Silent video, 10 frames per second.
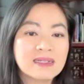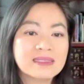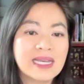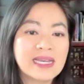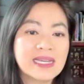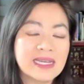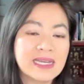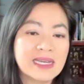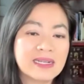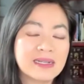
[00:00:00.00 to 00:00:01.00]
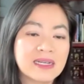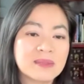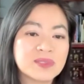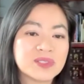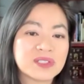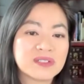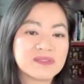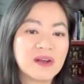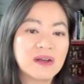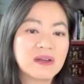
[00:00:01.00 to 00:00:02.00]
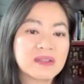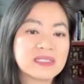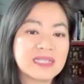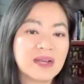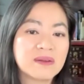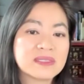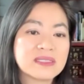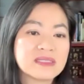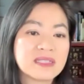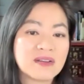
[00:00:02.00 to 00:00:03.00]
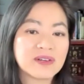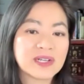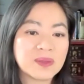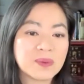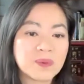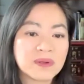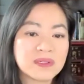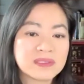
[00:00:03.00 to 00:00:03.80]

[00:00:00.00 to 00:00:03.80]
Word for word: take in and observe all the sounds and suffering in the world.